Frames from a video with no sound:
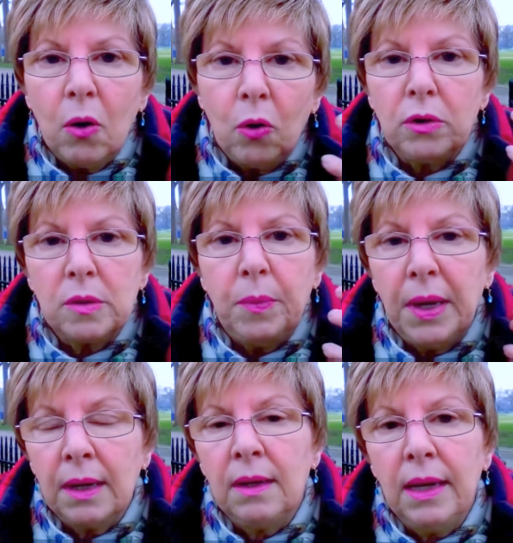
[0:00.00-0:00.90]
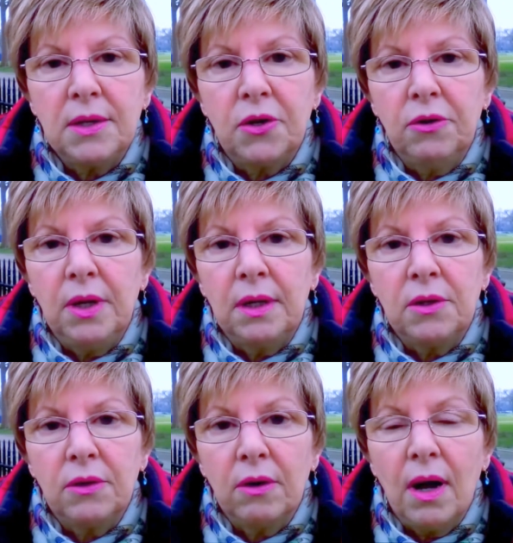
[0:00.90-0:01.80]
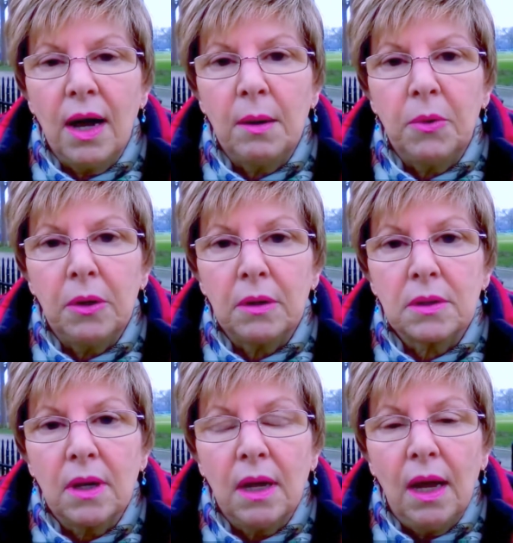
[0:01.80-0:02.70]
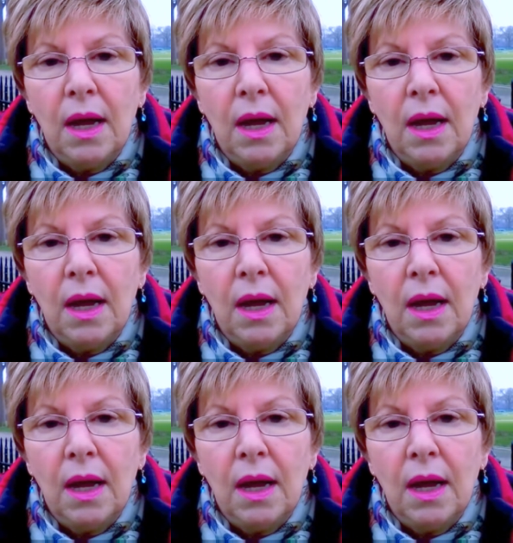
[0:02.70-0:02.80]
holes being lasered into their eyeballs.